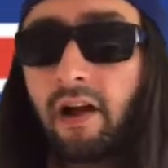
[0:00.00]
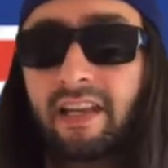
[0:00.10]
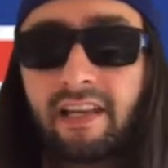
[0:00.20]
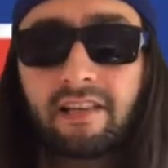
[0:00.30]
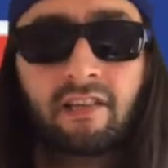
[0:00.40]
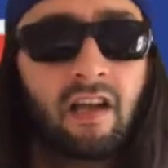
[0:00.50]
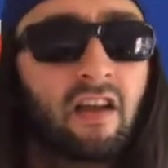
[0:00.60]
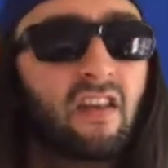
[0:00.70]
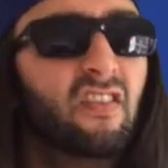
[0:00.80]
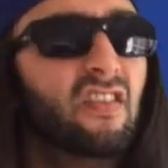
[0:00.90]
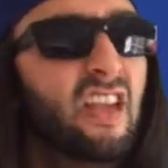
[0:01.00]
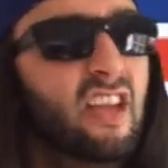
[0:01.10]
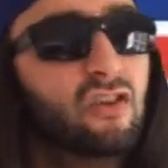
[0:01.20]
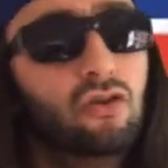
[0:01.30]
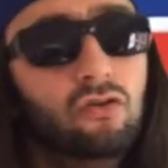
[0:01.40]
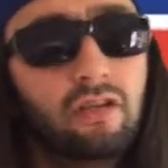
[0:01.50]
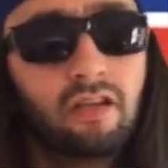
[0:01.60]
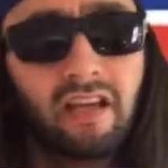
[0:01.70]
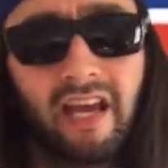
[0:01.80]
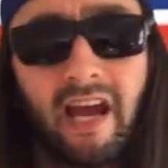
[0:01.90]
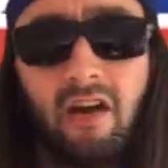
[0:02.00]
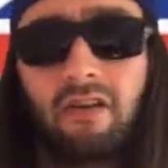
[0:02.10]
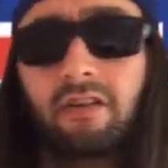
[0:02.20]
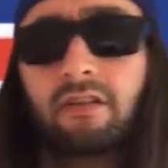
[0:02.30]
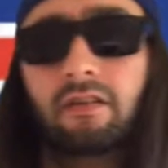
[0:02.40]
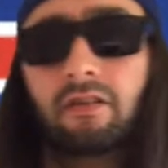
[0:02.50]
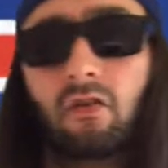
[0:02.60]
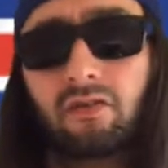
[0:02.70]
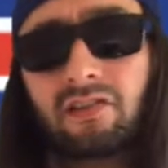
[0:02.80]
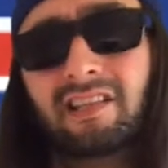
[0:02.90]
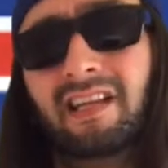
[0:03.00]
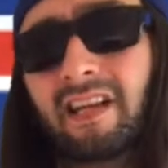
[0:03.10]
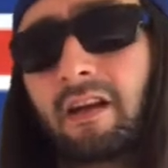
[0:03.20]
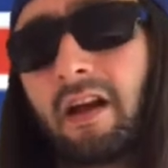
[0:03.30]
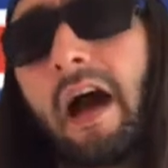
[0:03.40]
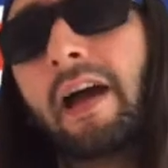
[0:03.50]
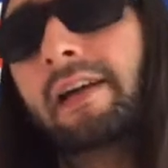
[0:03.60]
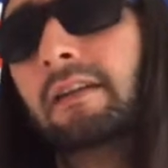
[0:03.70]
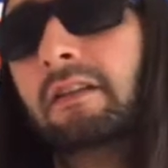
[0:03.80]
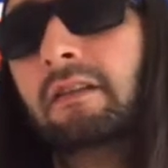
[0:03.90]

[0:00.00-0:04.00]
is they're using the carrot and not the stick, okay?